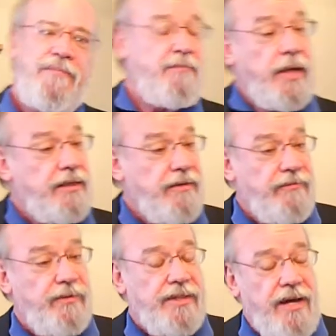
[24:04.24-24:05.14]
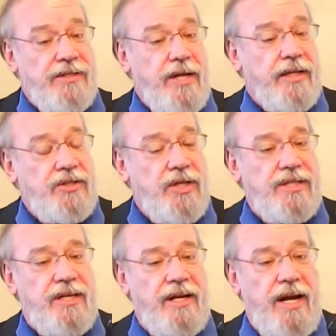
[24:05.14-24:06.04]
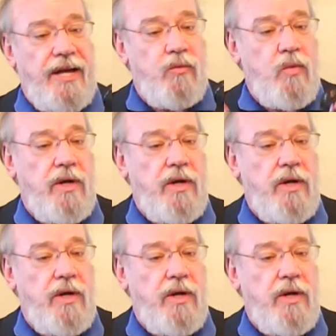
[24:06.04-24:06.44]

But with God, it's not. It's just, I